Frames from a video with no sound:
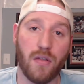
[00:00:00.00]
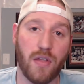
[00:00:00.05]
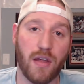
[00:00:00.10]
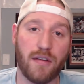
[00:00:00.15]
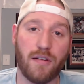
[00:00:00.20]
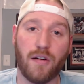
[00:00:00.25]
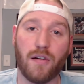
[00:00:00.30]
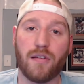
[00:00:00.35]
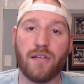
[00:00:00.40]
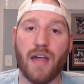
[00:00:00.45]

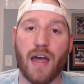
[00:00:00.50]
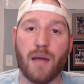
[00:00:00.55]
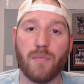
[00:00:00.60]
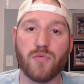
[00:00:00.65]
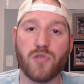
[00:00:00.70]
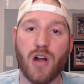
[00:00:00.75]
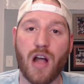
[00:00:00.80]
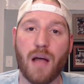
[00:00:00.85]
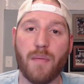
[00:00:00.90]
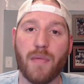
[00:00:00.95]
This hurts
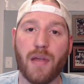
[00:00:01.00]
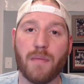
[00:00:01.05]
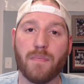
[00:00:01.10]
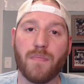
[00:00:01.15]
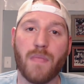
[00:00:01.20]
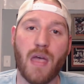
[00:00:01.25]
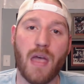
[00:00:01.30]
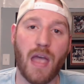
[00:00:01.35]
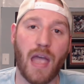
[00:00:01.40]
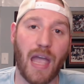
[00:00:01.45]
Adam
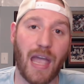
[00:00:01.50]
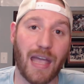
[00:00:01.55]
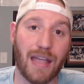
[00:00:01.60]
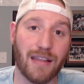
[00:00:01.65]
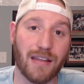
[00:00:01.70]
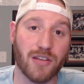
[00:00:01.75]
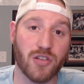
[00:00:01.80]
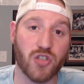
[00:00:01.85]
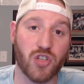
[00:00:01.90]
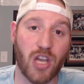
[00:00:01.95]
Trautman
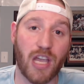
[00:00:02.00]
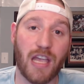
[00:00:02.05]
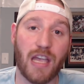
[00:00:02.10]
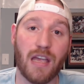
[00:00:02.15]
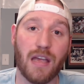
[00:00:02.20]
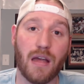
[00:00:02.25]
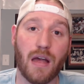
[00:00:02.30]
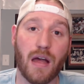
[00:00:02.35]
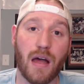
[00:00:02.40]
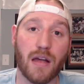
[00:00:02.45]
and
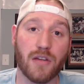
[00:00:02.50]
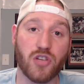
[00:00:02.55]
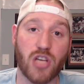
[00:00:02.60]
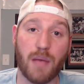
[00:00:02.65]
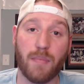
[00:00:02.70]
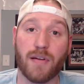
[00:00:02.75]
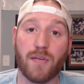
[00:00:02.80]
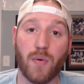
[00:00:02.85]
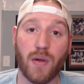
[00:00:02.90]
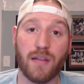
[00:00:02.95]
Jay, uh,
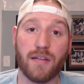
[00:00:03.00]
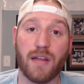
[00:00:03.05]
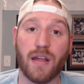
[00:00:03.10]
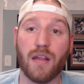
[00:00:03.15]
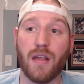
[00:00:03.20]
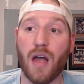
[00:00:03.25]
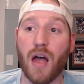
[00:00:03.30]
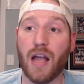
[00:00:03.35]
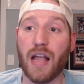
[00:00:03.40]
Jameis Winston,